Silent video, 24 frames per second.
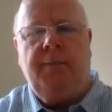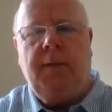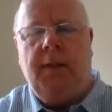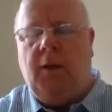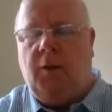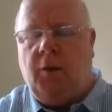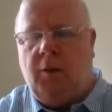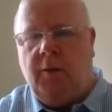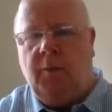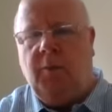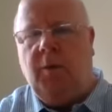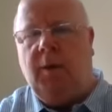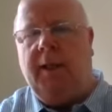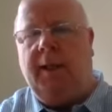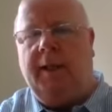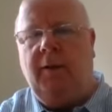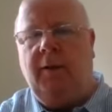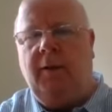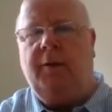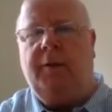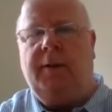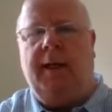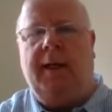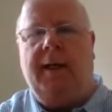or will I
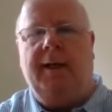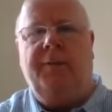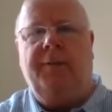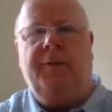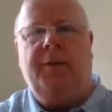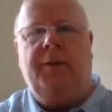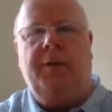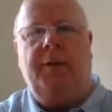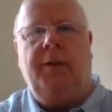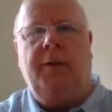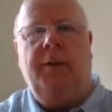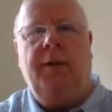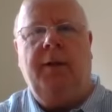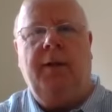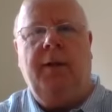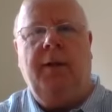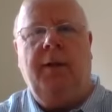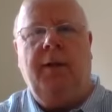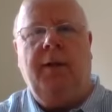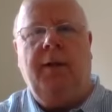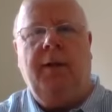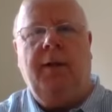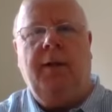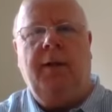look after
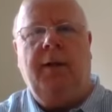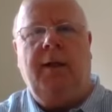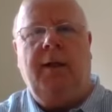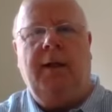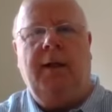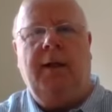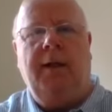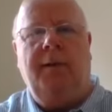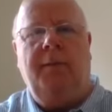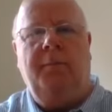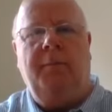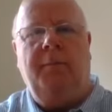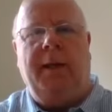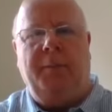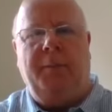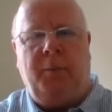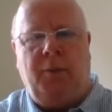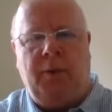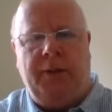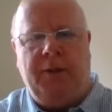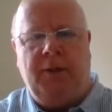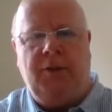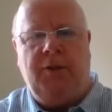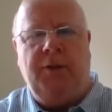my
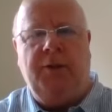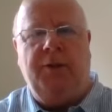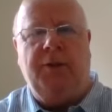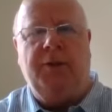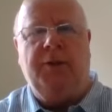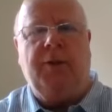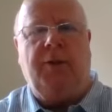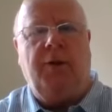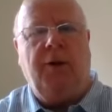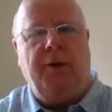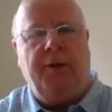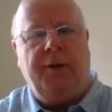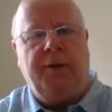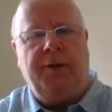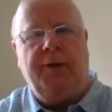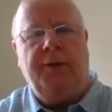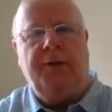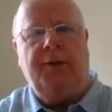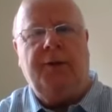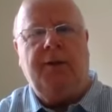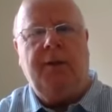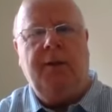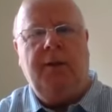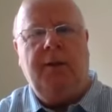parishioners or
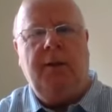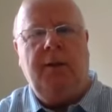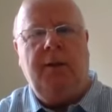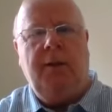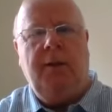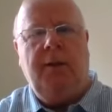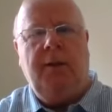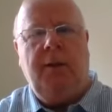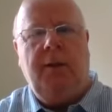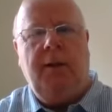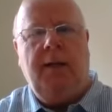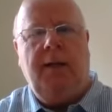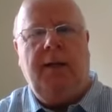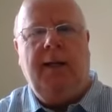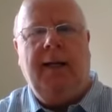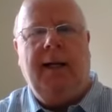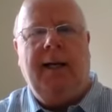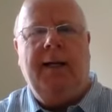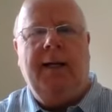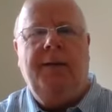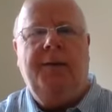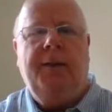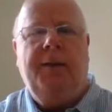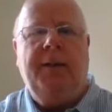others?
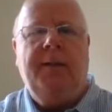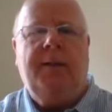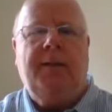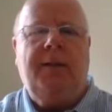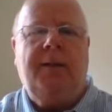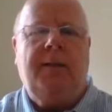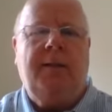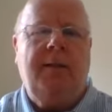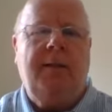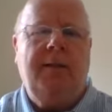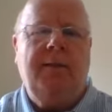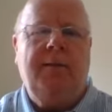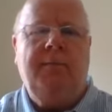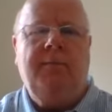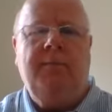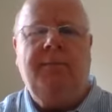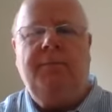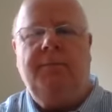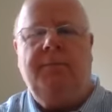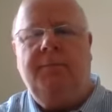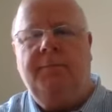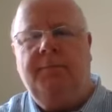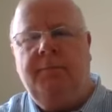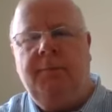And this,
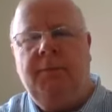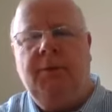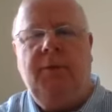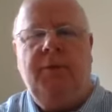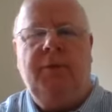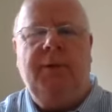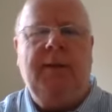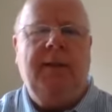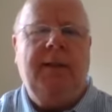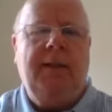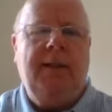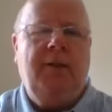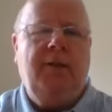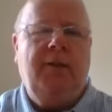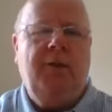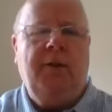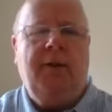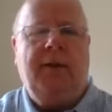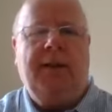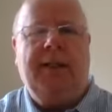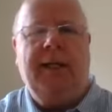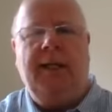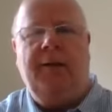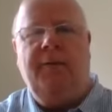moving it
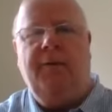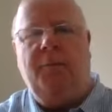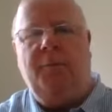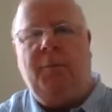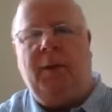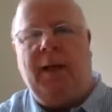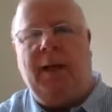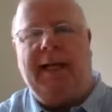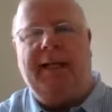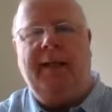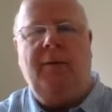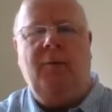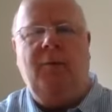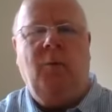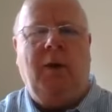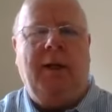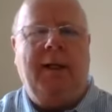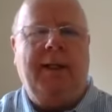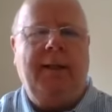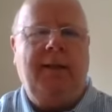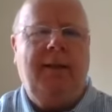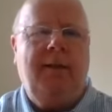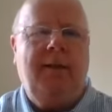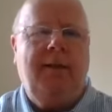into a kind of a black and
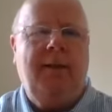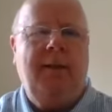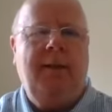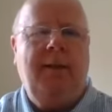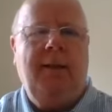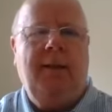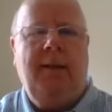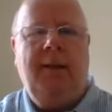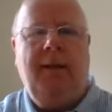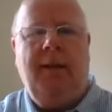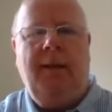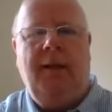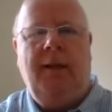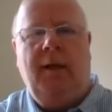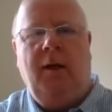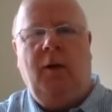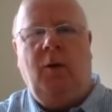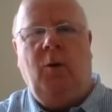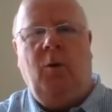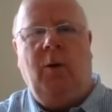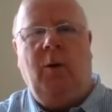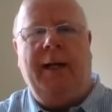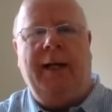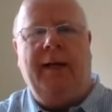white
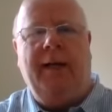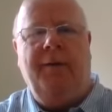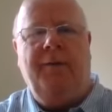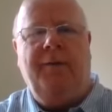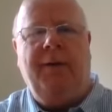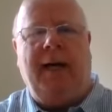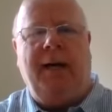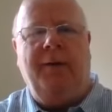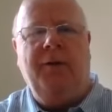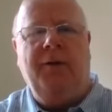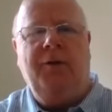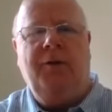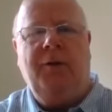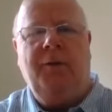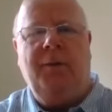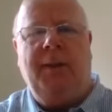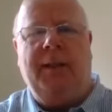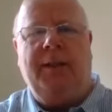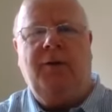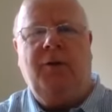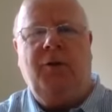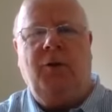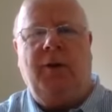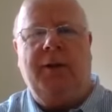way of having to
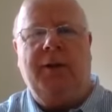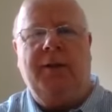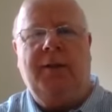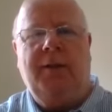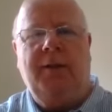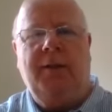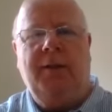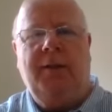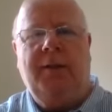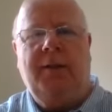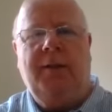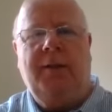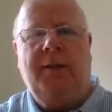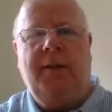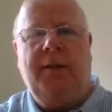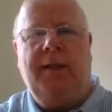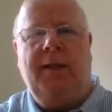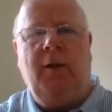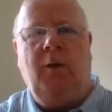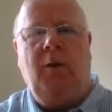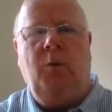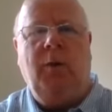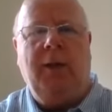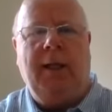make choices,
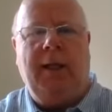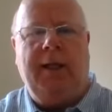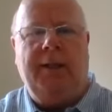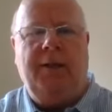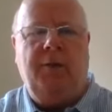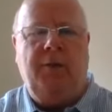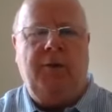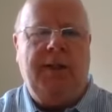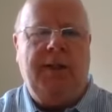you know, will I do